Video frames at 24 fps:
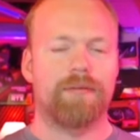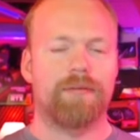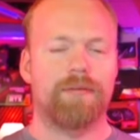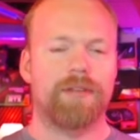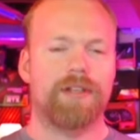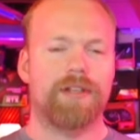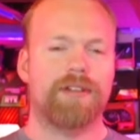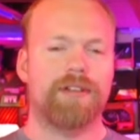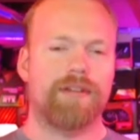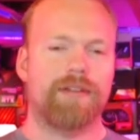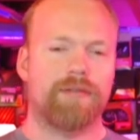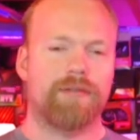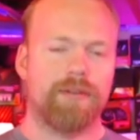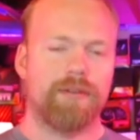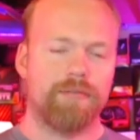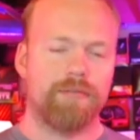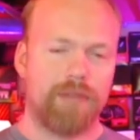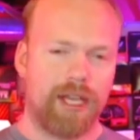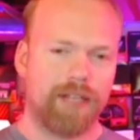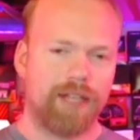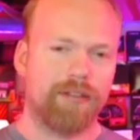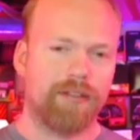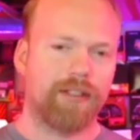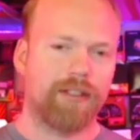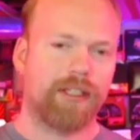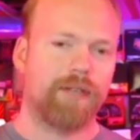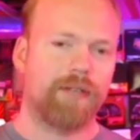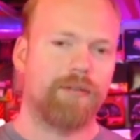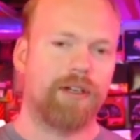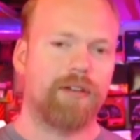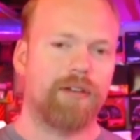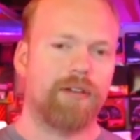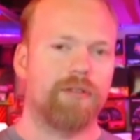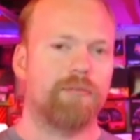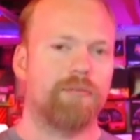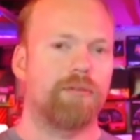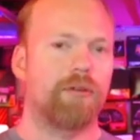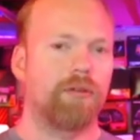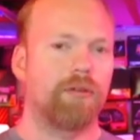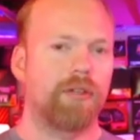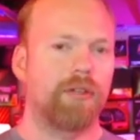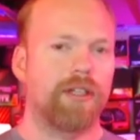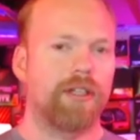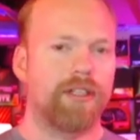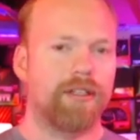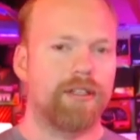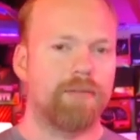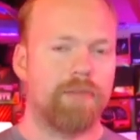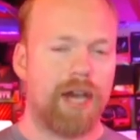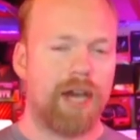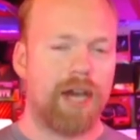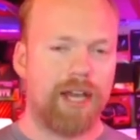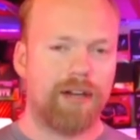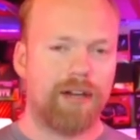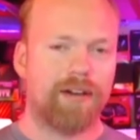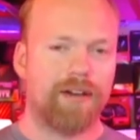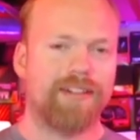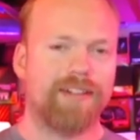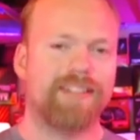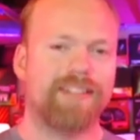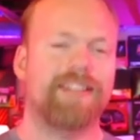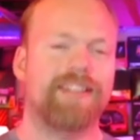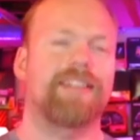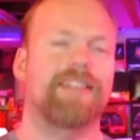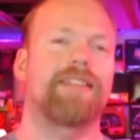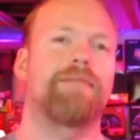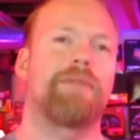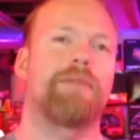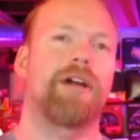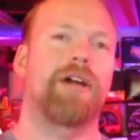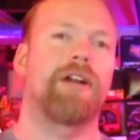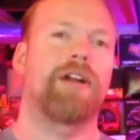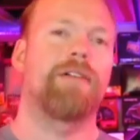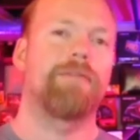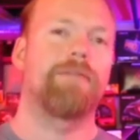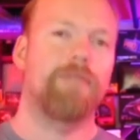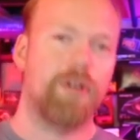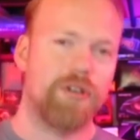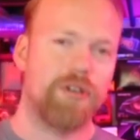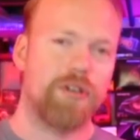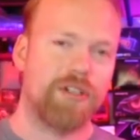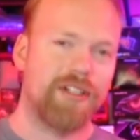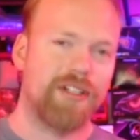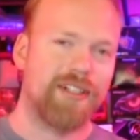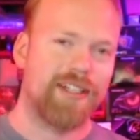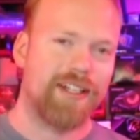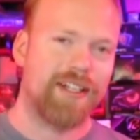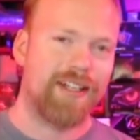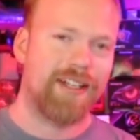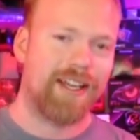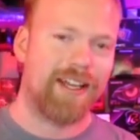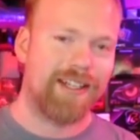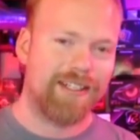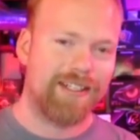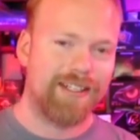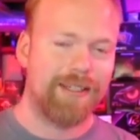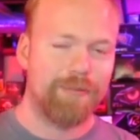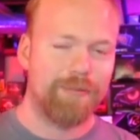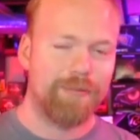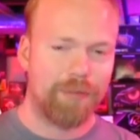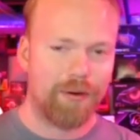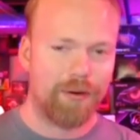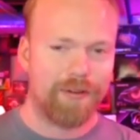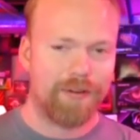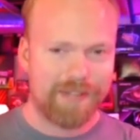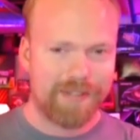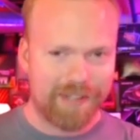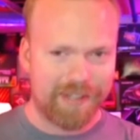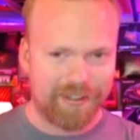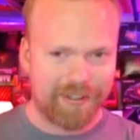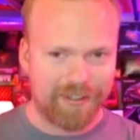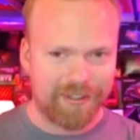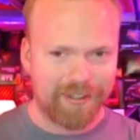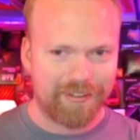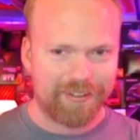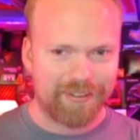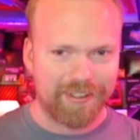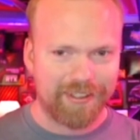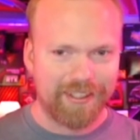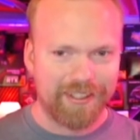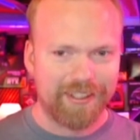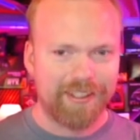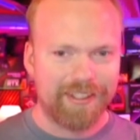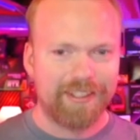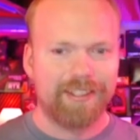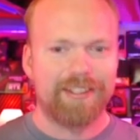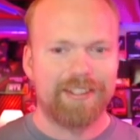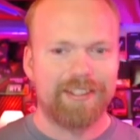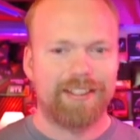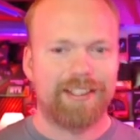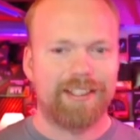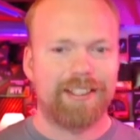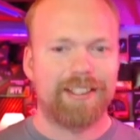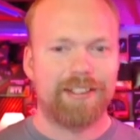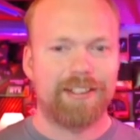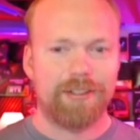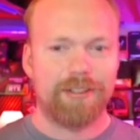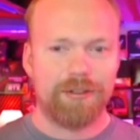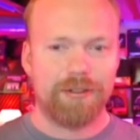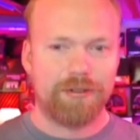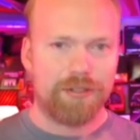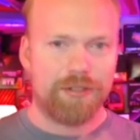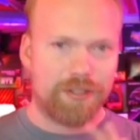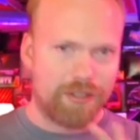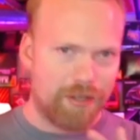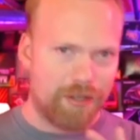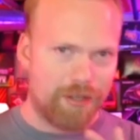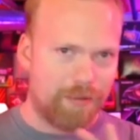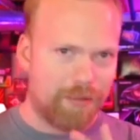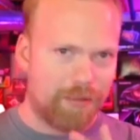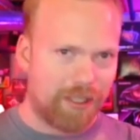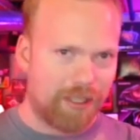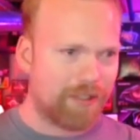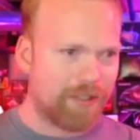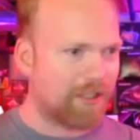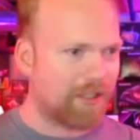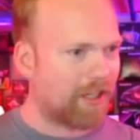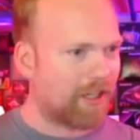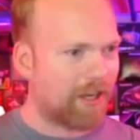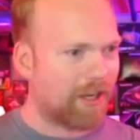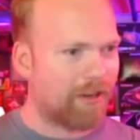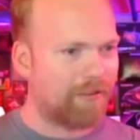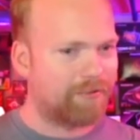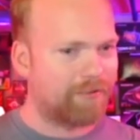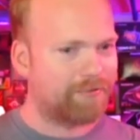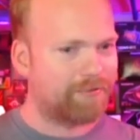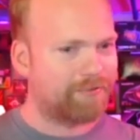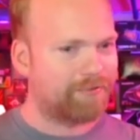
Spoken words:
You just have to manually configure the pool in the miner, set the miner version to 19.0, and you should be good to go.